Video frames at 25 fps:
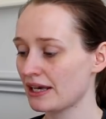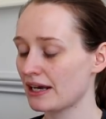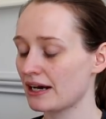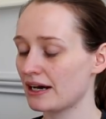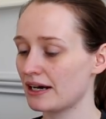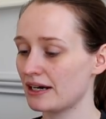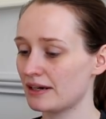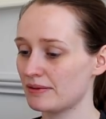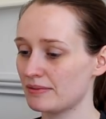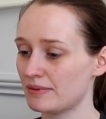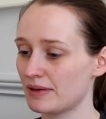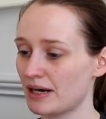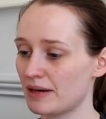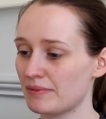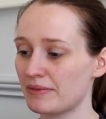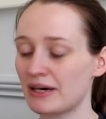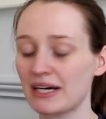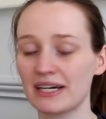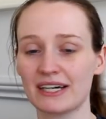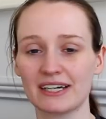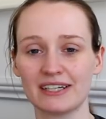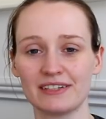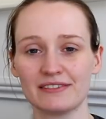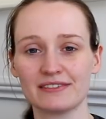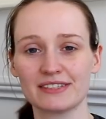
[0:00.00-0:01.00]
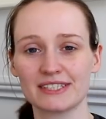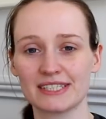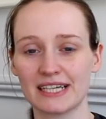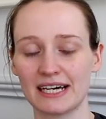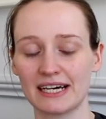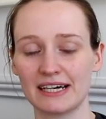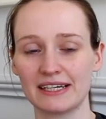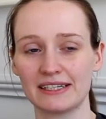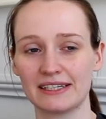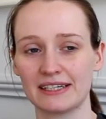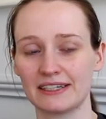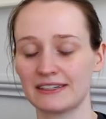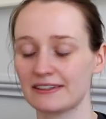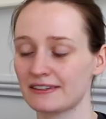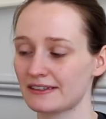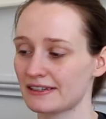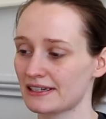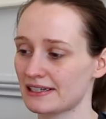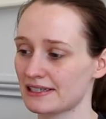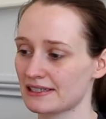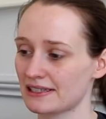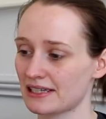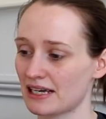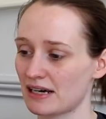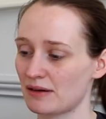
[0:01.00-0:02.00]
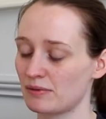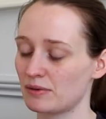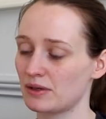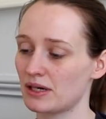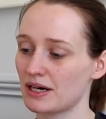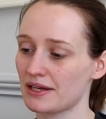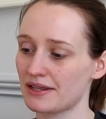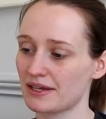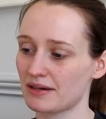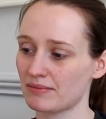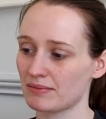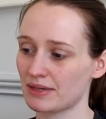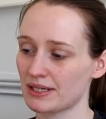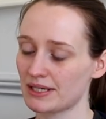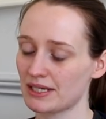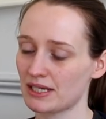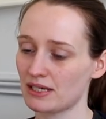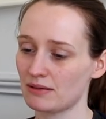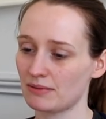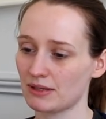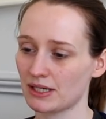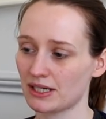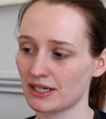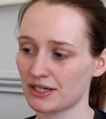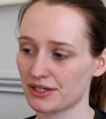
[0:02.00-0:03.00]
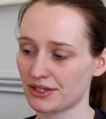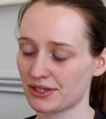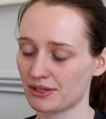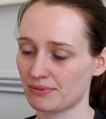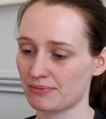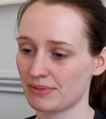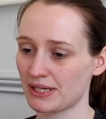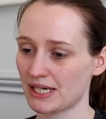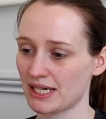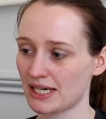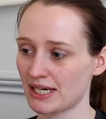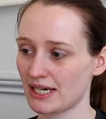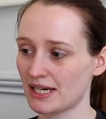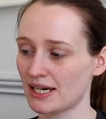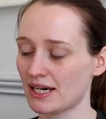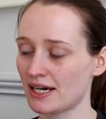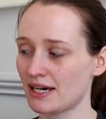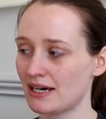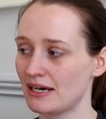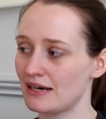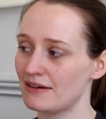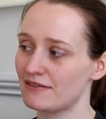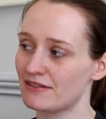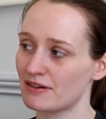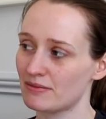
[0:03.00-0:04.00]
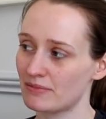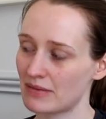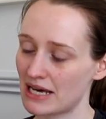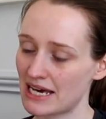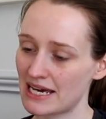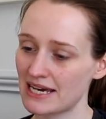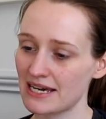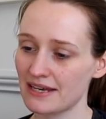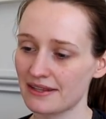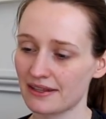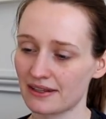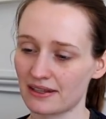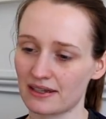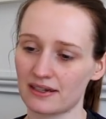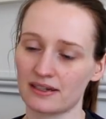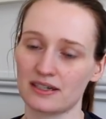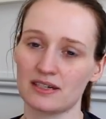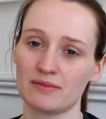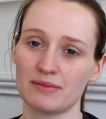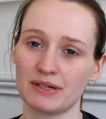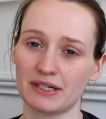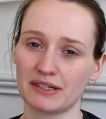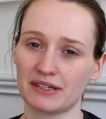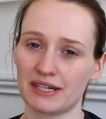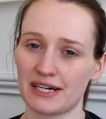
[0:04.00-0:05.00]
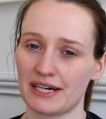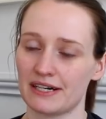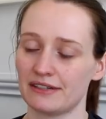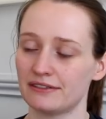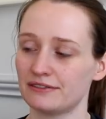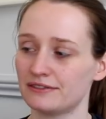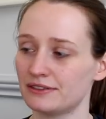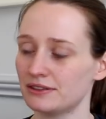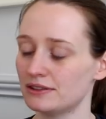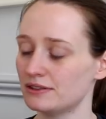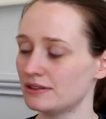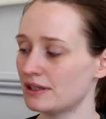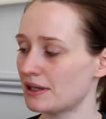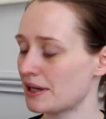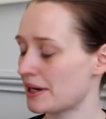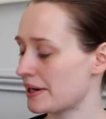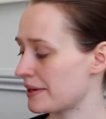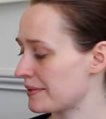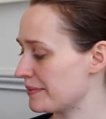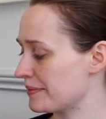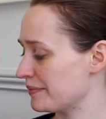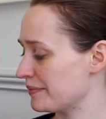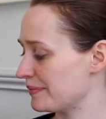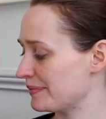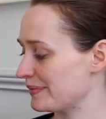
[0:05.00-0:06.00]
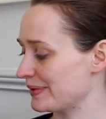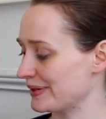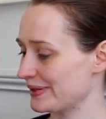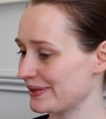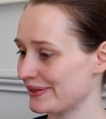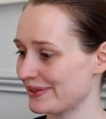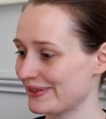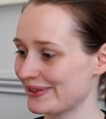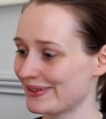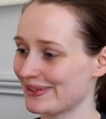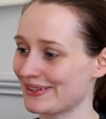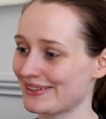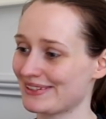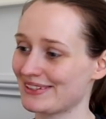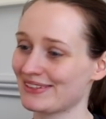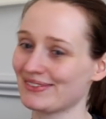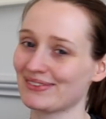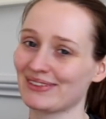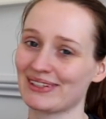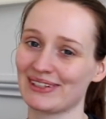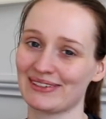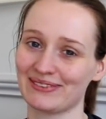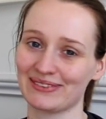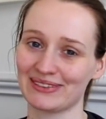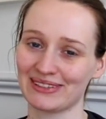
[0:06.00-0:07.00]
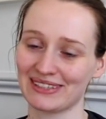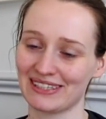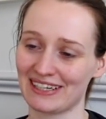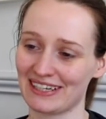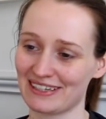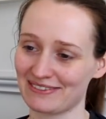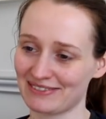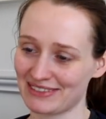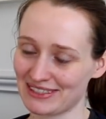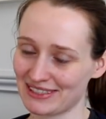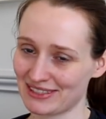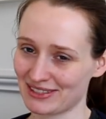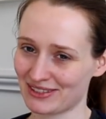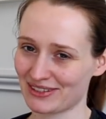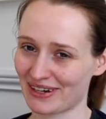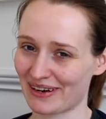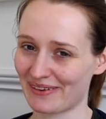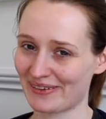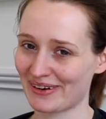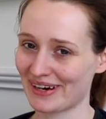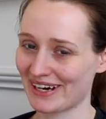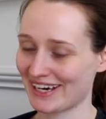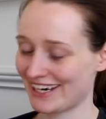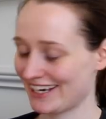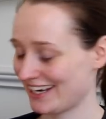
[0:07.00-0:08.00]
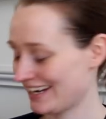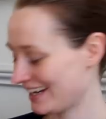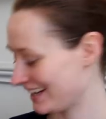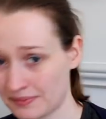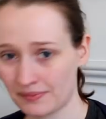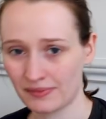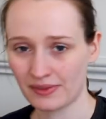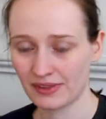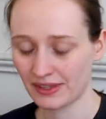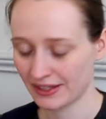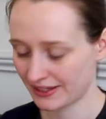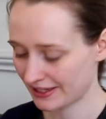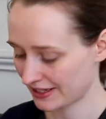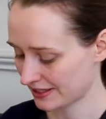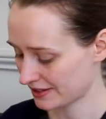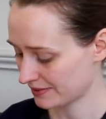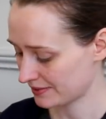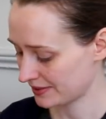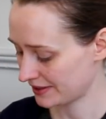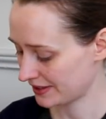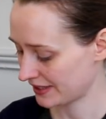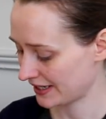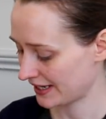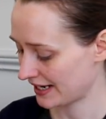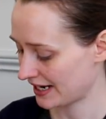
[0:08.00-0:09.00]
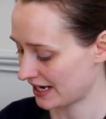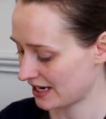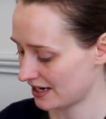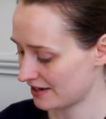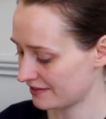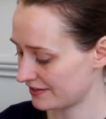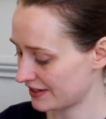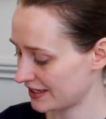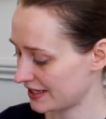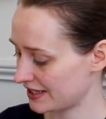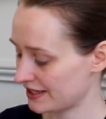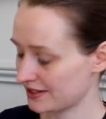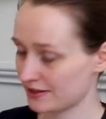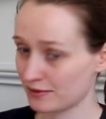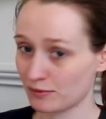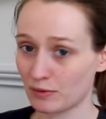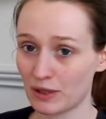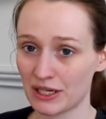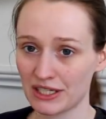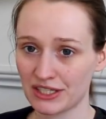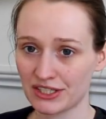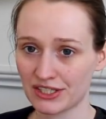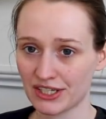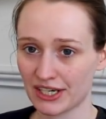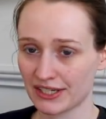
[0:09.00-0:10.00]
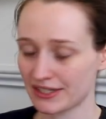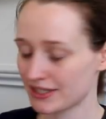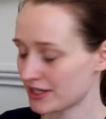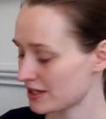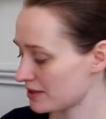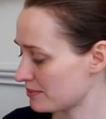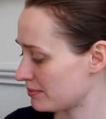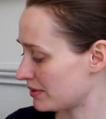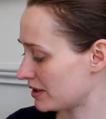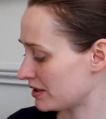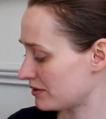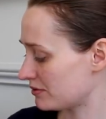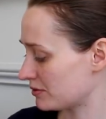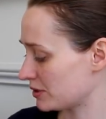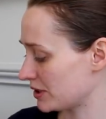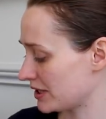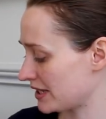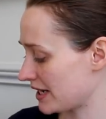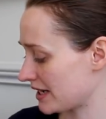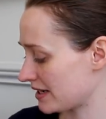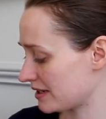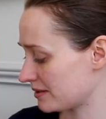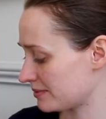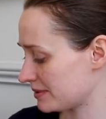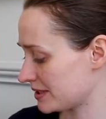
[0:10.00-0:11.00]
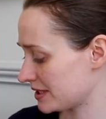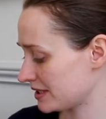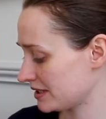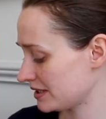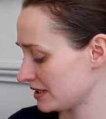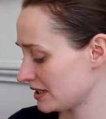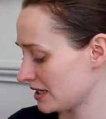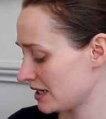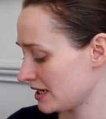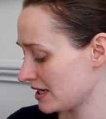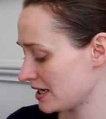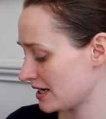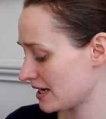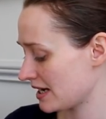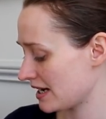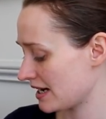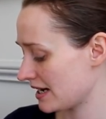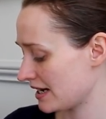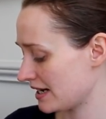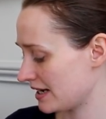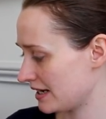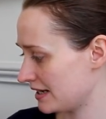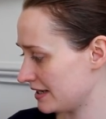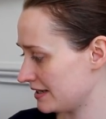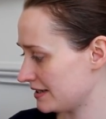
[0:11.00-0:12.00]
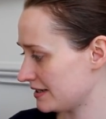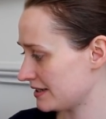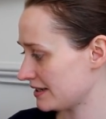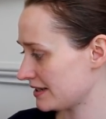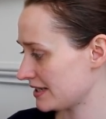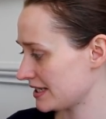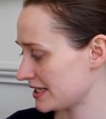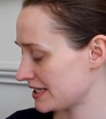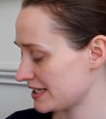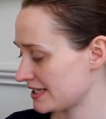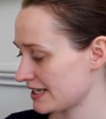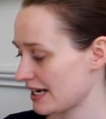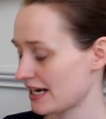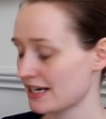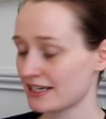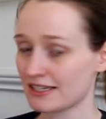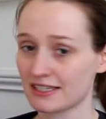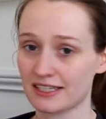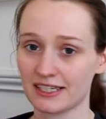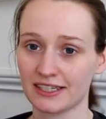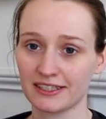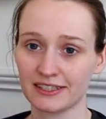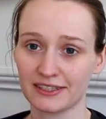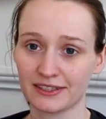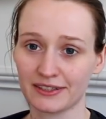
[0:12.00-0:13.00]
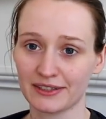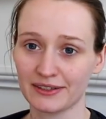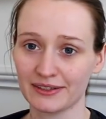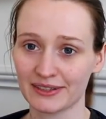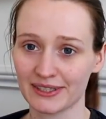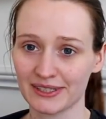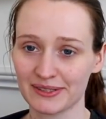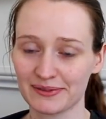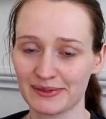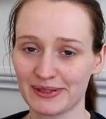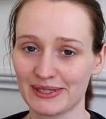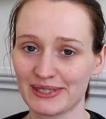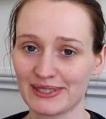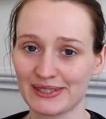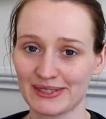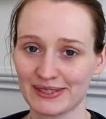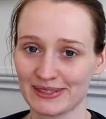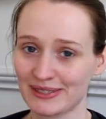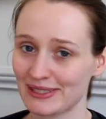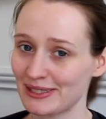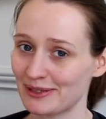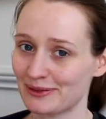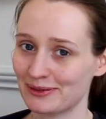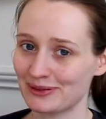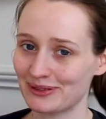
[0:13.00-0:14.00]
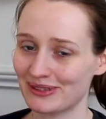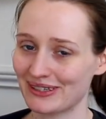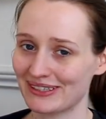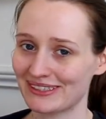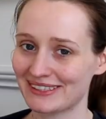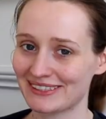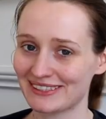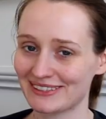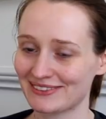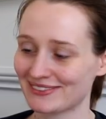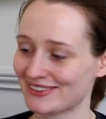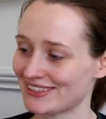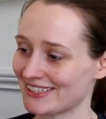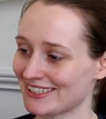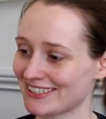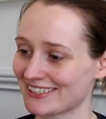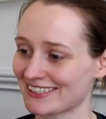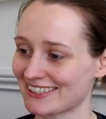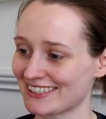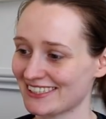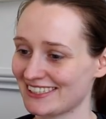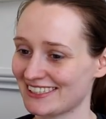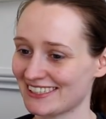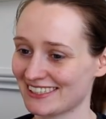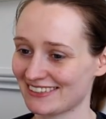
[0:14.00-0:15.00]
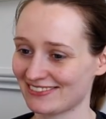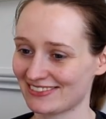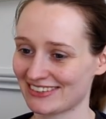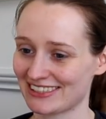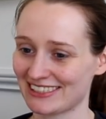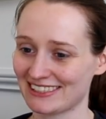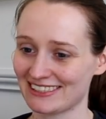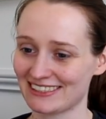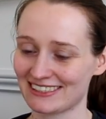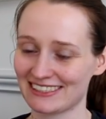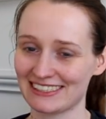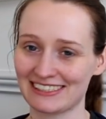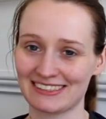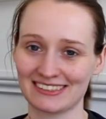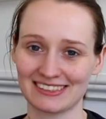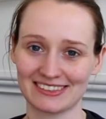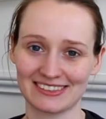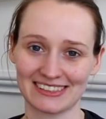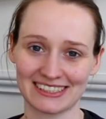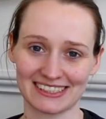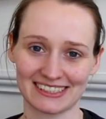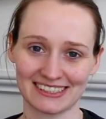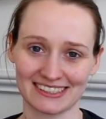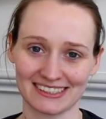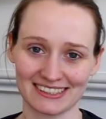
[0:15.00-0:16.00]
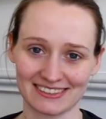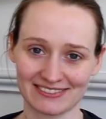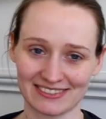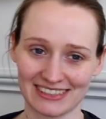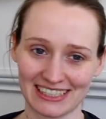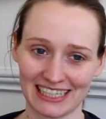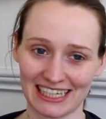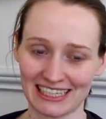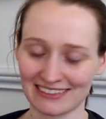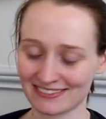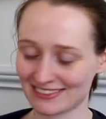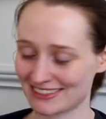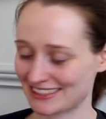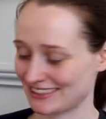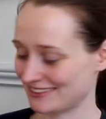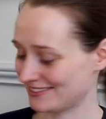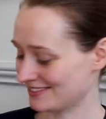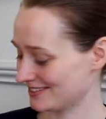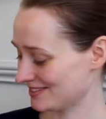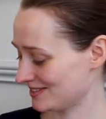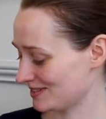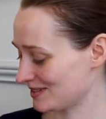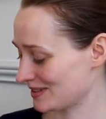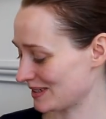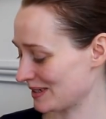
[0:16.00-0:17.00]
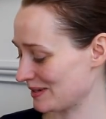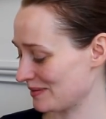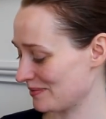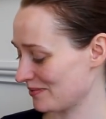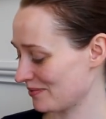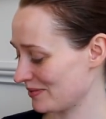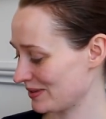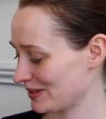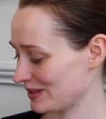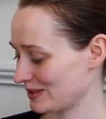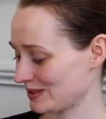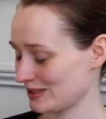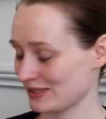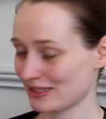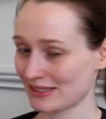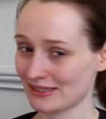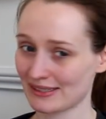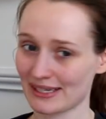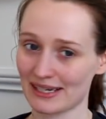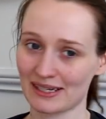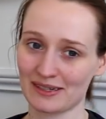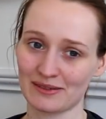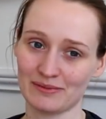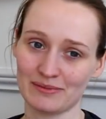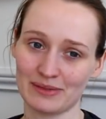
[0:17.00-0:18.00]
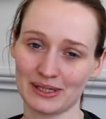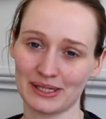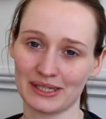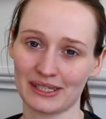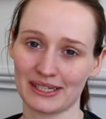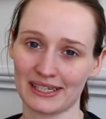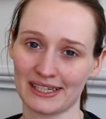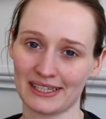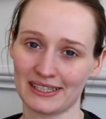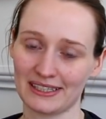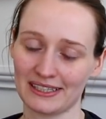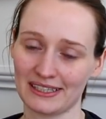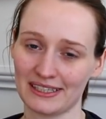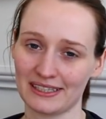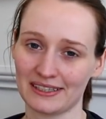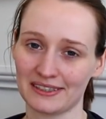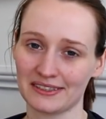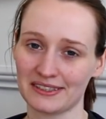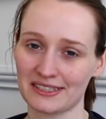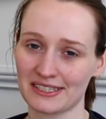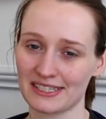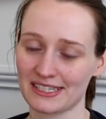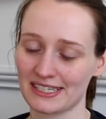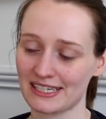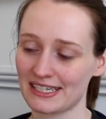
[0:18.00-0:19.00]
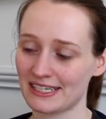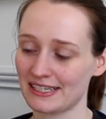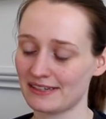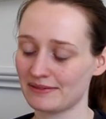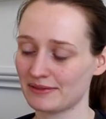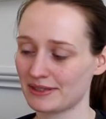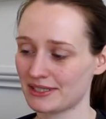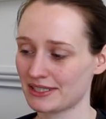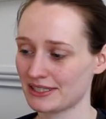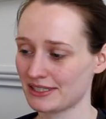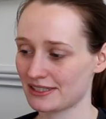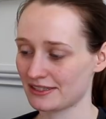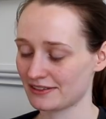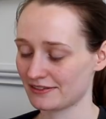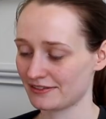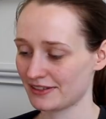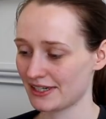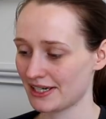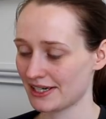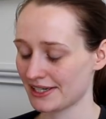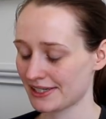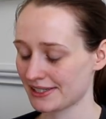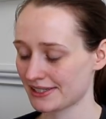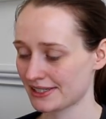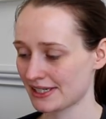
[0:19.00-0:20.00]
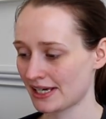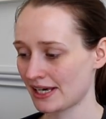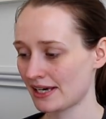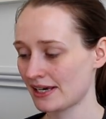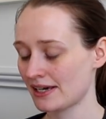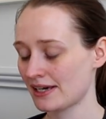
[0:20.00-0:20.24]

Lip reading: I might kind of set at the end of this like what I think my TBR should be for May. I think that could be quite helpful, but this is one I want to like read straight away. The next one that I have is White Shadow by Roy Jacobsen. And this, actually I didn't know this, but this is a sequel, and this is very exciting because literary fiction doesn't really have sequels, but this is the second book in The Unseen, which is the first